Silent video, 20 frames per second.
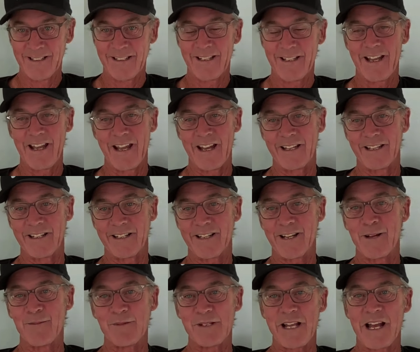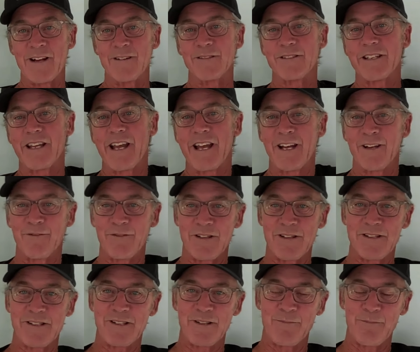And it comes out to have
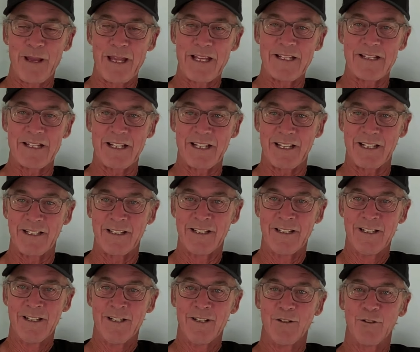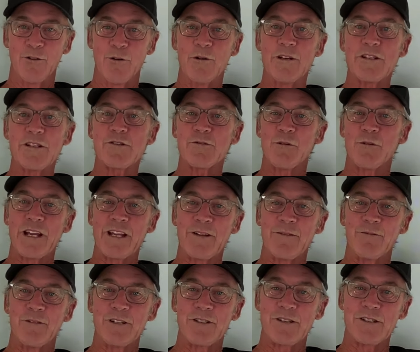this amazing twist weight,
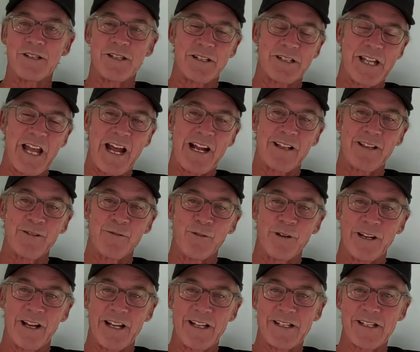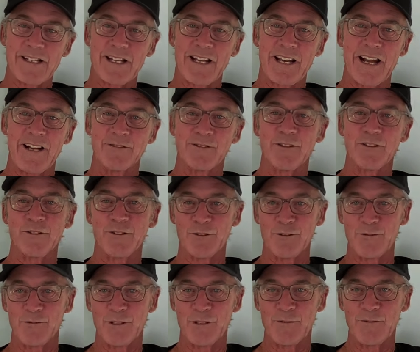which is exactly what I set out to do
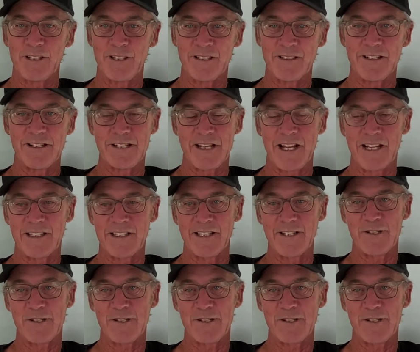when we designed this